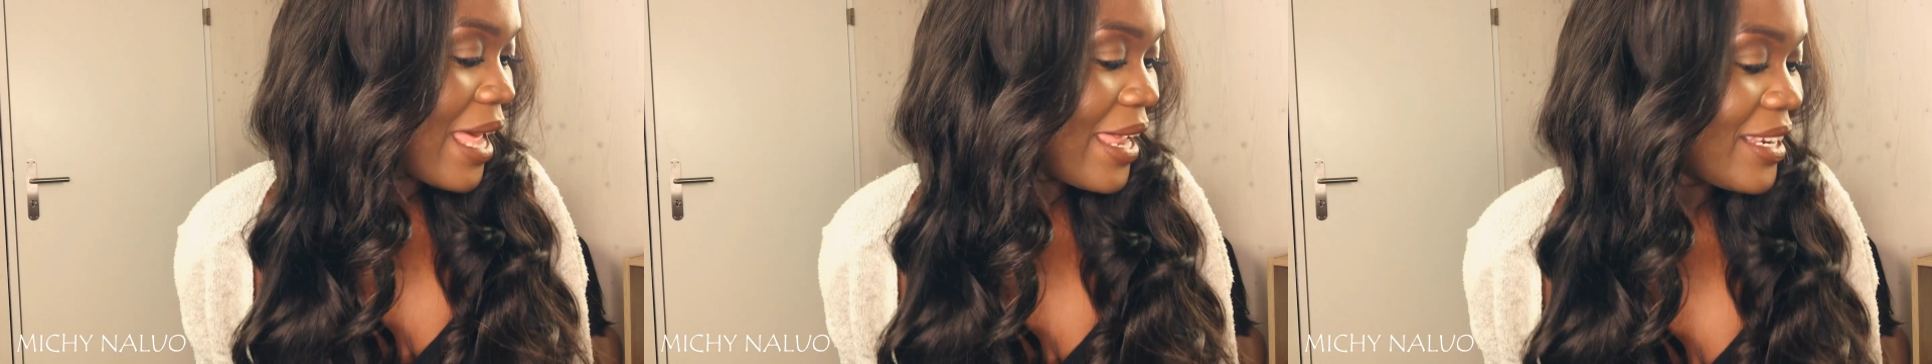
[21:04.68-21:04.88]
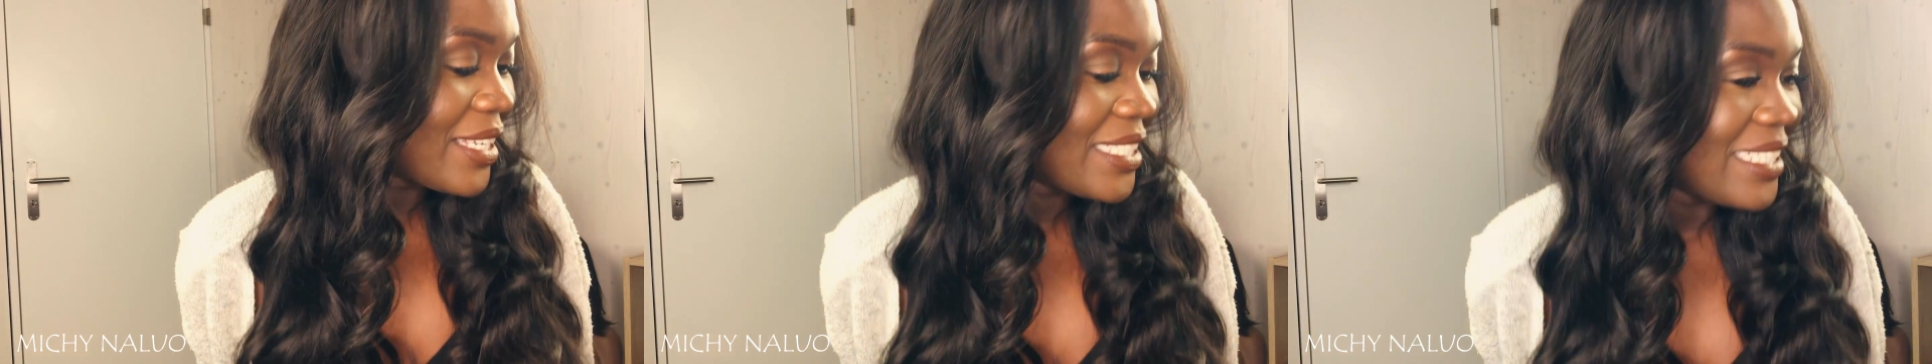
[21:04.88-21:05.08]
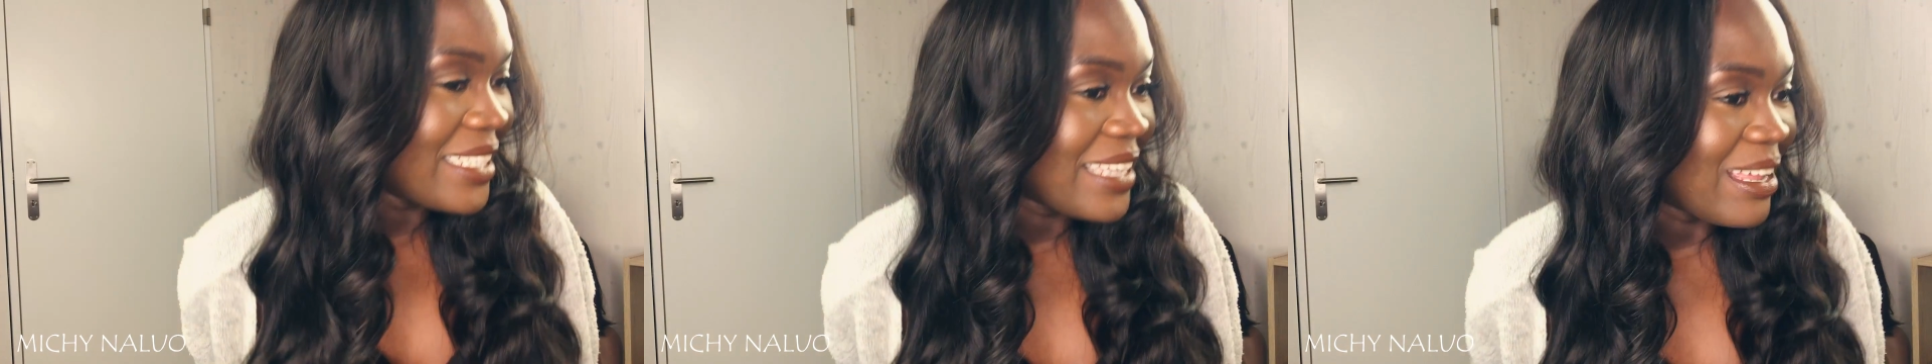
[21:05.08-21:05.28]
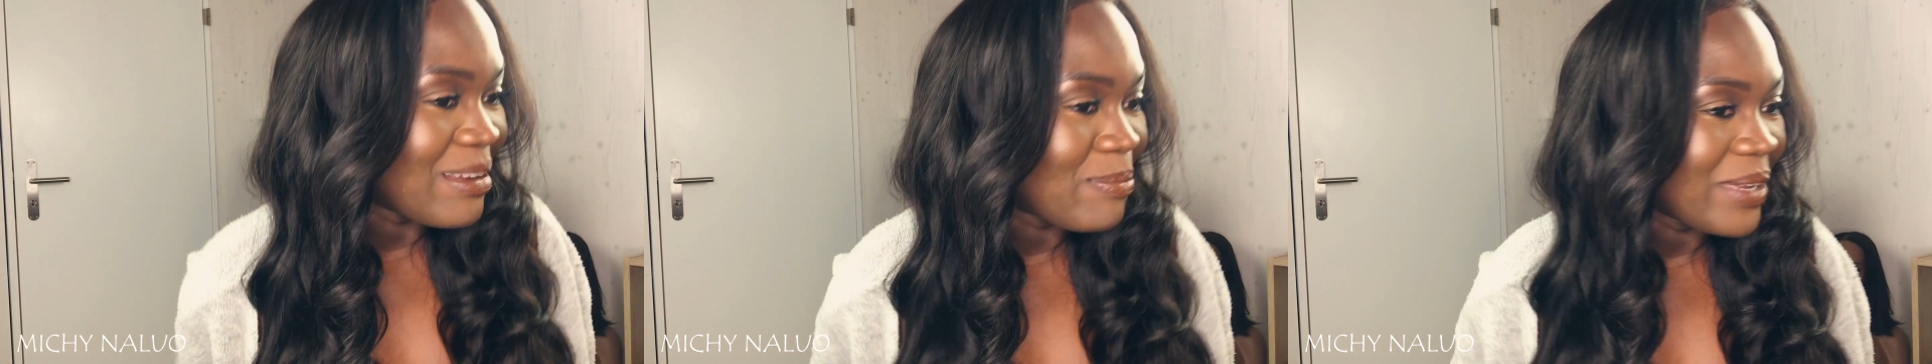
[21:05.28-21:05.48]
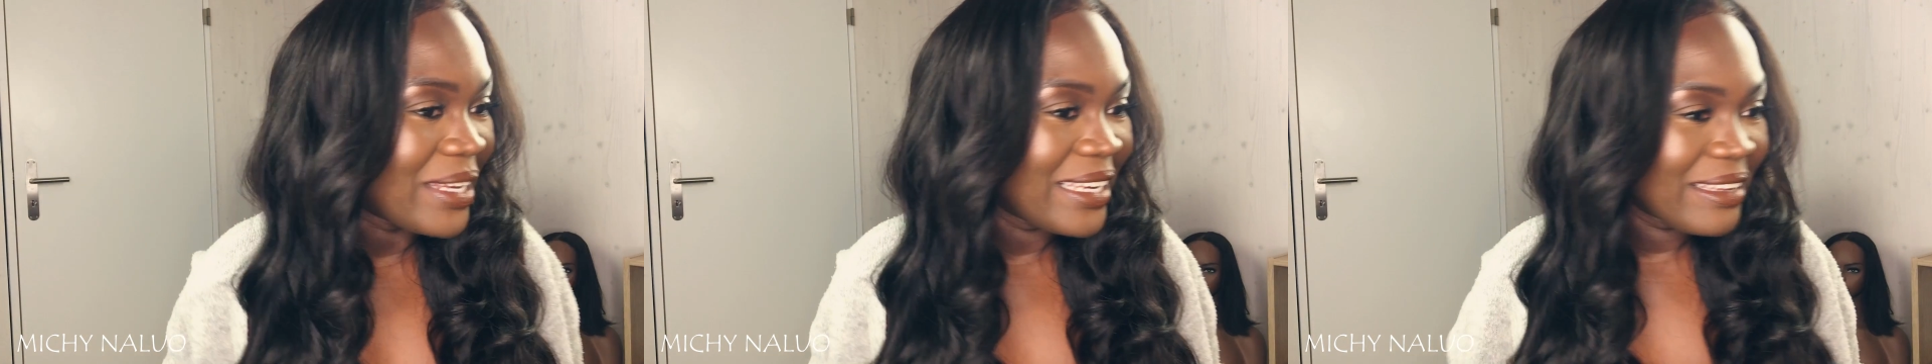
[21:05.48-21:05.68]
still can't
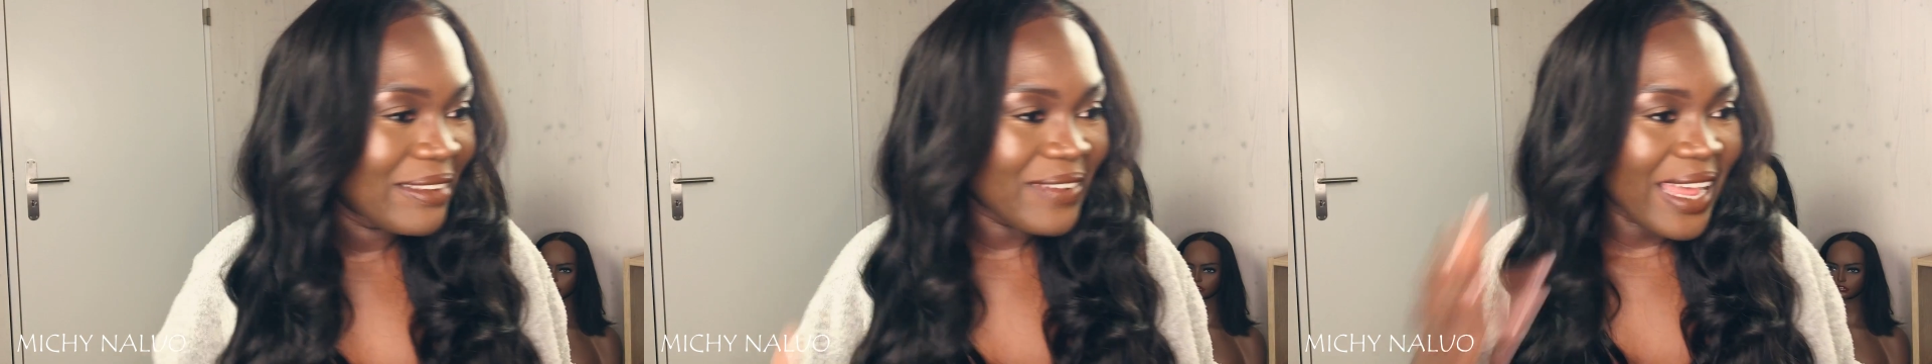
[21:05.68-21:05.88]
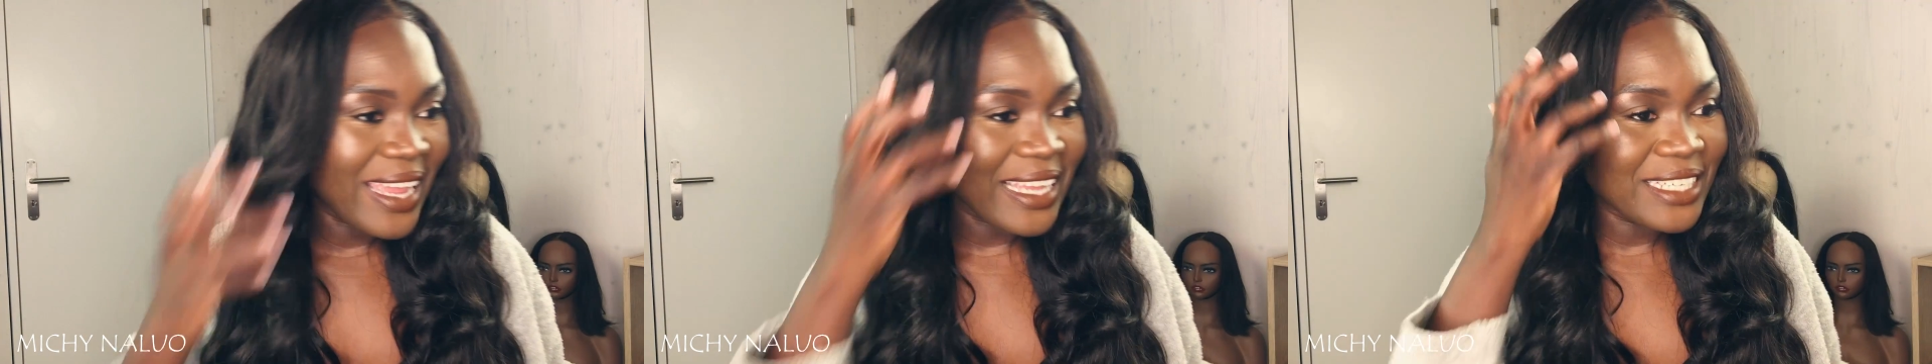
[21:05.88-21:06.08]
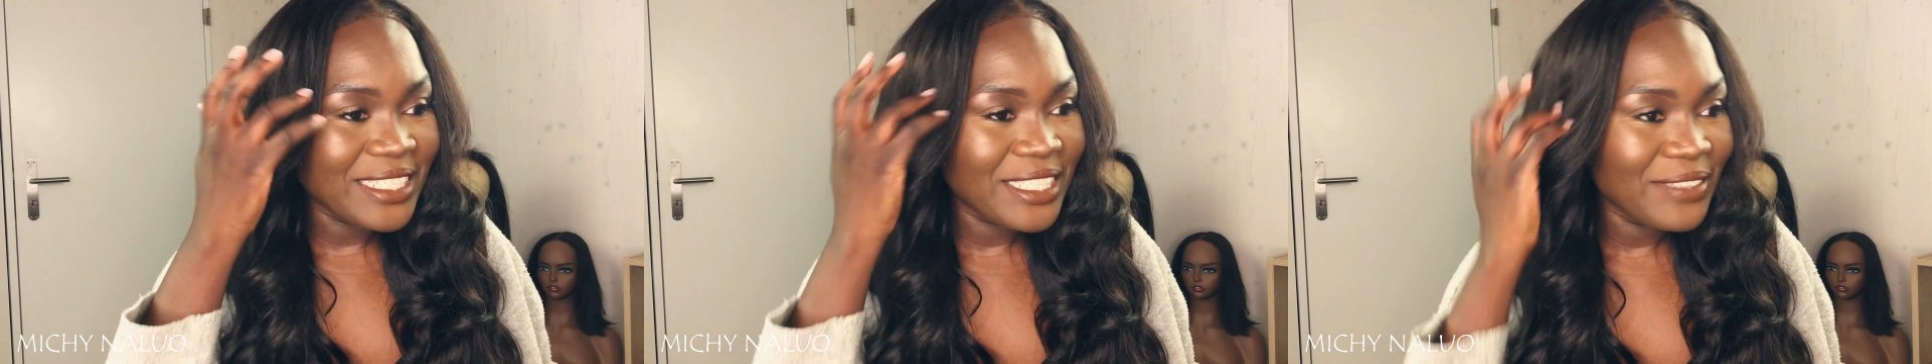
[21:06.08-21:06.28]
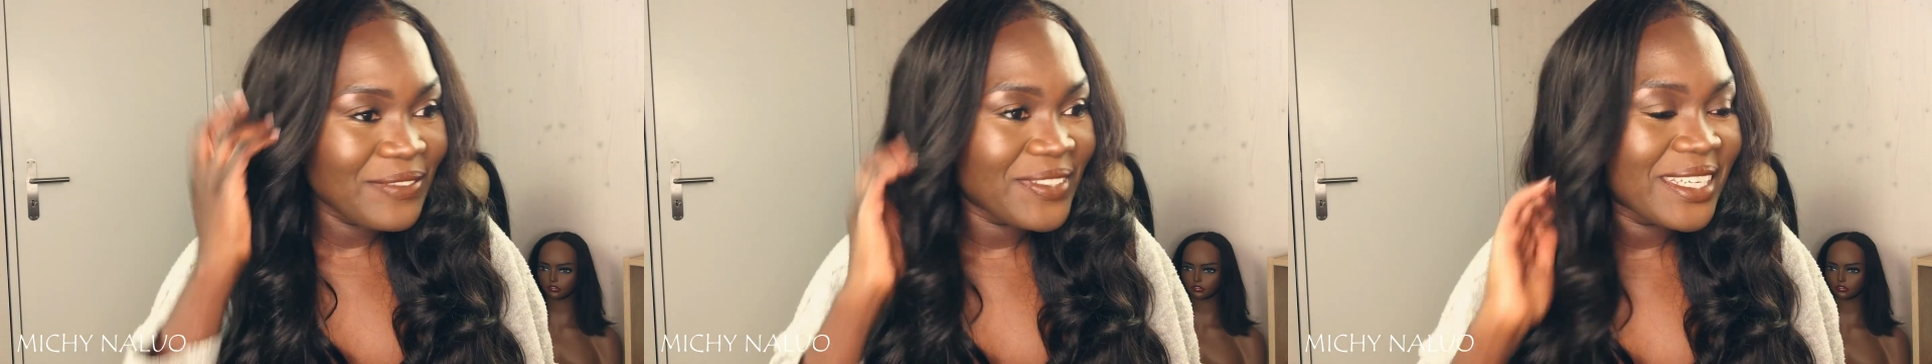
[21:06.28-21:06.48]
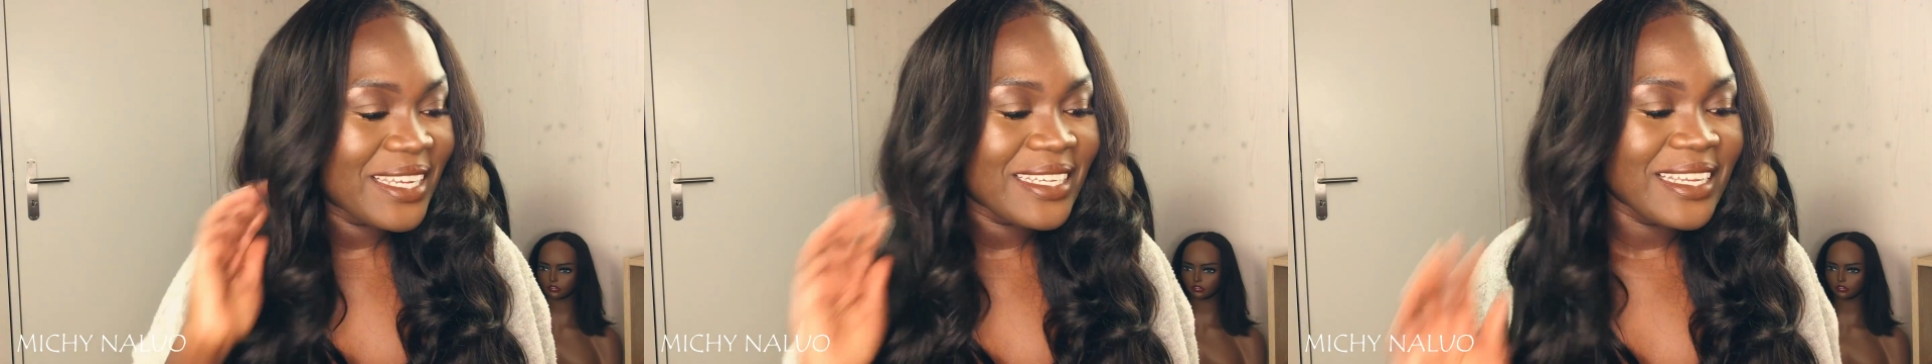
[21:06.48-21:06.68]
believe I achieved
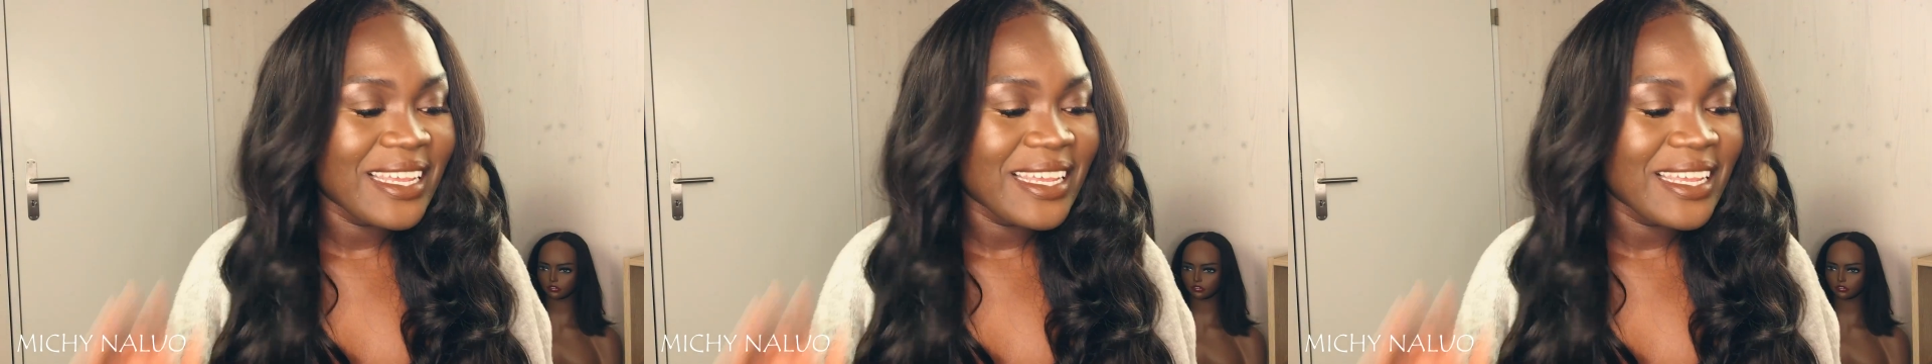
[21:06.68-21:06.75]
it.